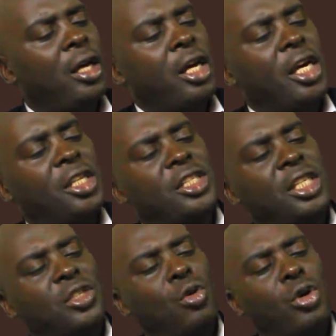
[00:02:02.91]

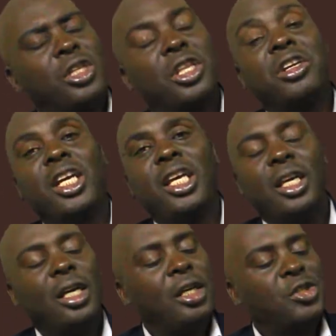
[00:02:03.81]
it's got
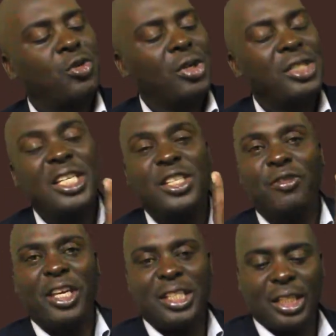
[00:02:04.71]
6
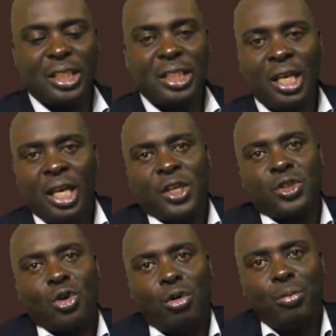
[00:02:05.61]
faces.
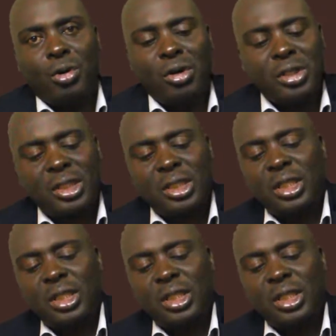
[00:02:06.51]
So because